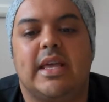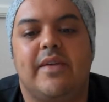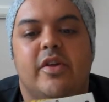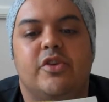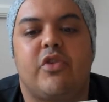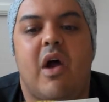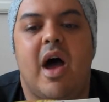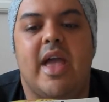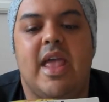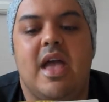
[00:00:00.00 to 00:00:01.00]
give it a
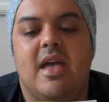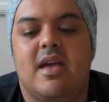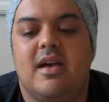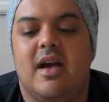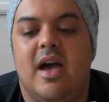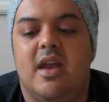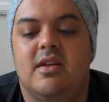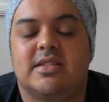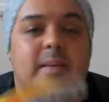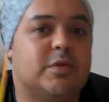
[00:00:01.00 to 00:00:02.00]
try, and
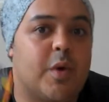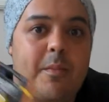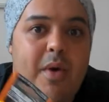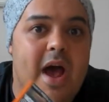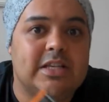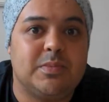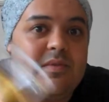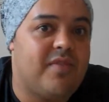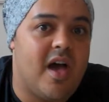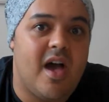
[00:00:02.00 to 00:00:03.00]
because I'm so impressed
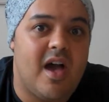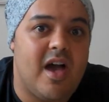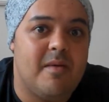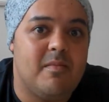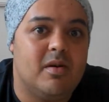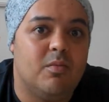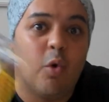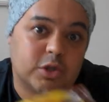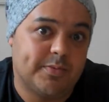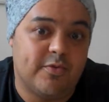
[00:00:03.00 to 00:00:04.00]
with the
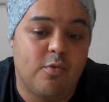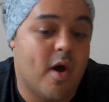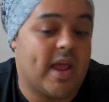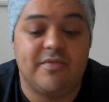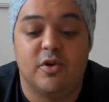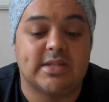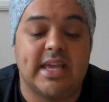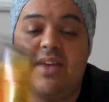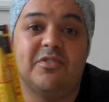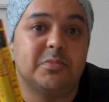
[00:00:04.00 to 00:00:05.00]
waterproof one, I thought I'd
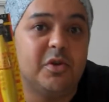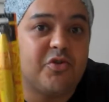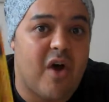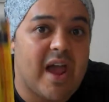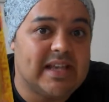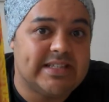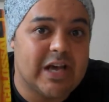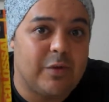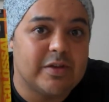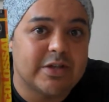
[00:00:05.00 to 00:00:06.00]
give this one a try and see
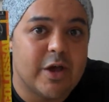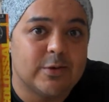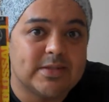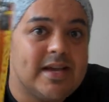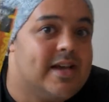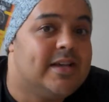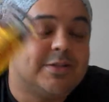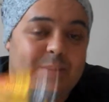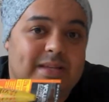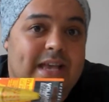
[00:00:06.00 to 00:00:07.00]
how this goes.
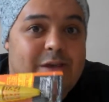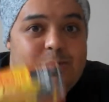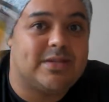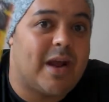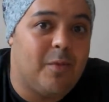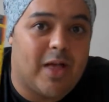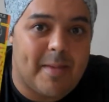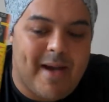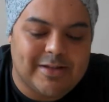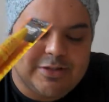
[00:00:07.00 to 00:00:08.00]
So as I use it, I will
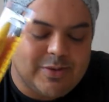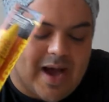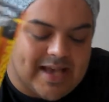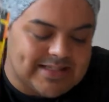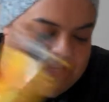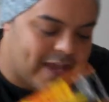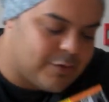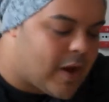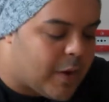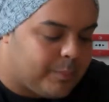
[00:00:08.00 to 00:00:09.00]
get back to you guys and let you know.